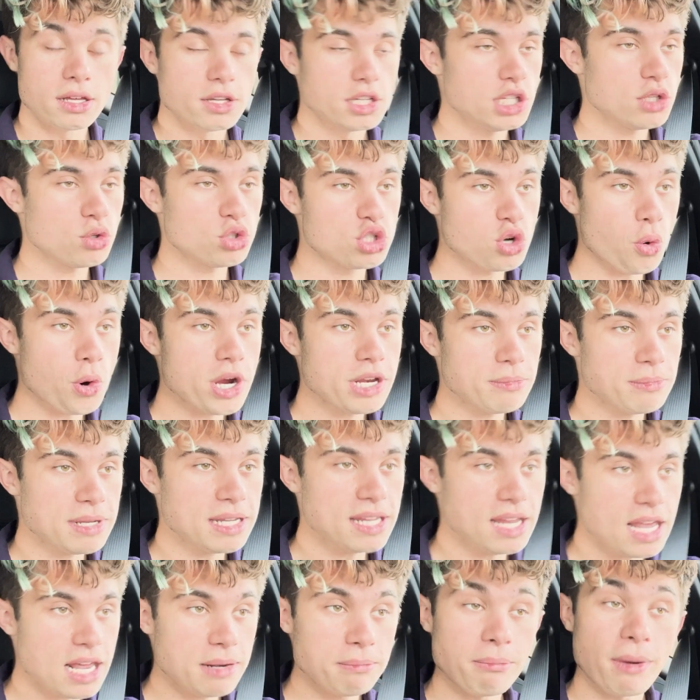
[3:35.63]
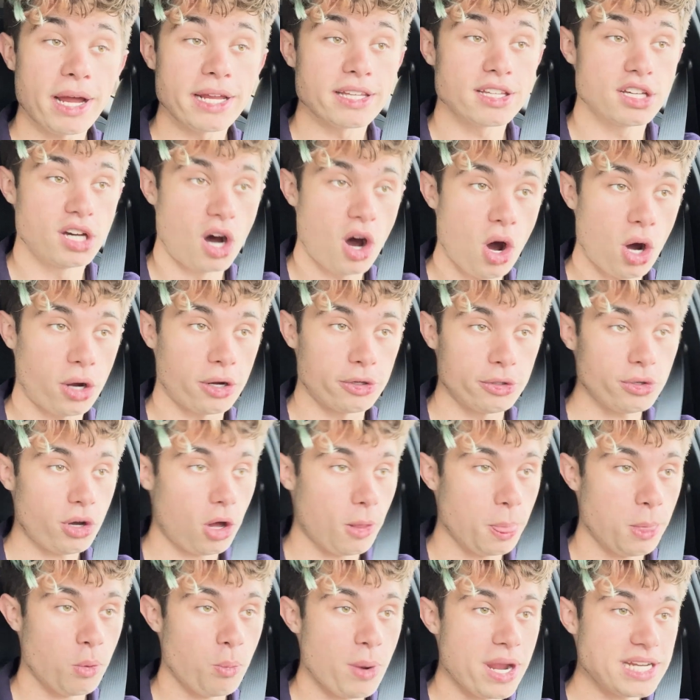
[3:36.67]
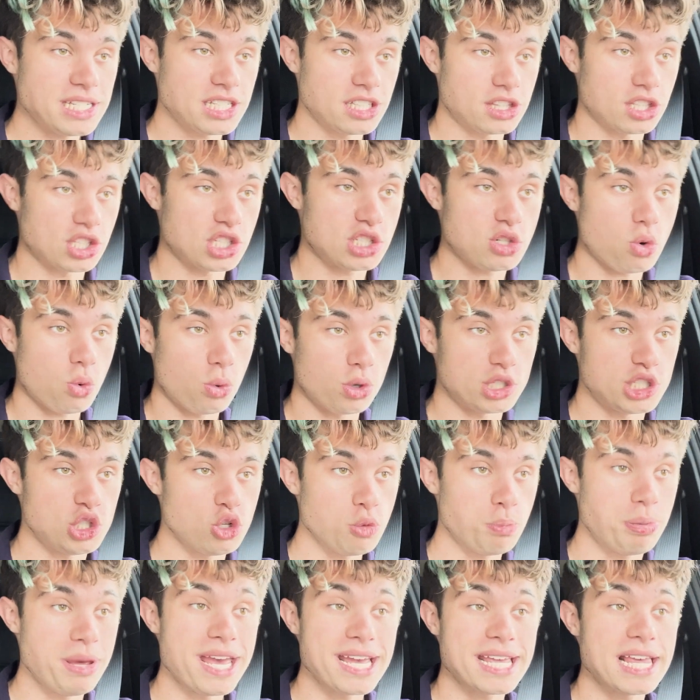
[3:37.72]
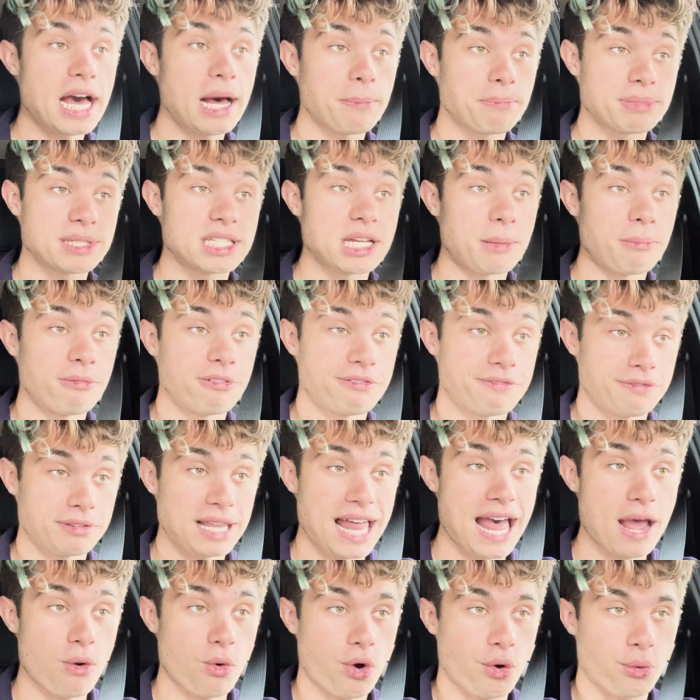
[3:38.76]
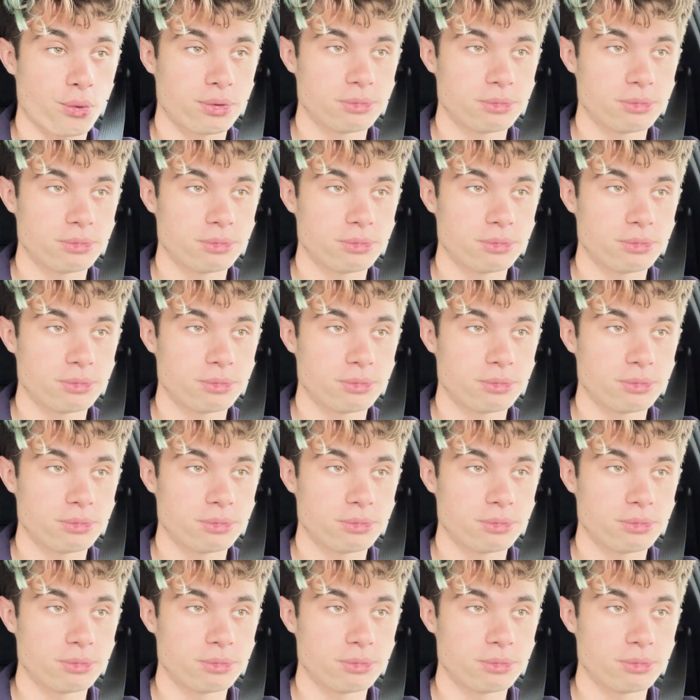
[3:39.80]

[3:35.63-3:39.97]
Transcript: you joined me in my car on the way to the store to pick up some flour.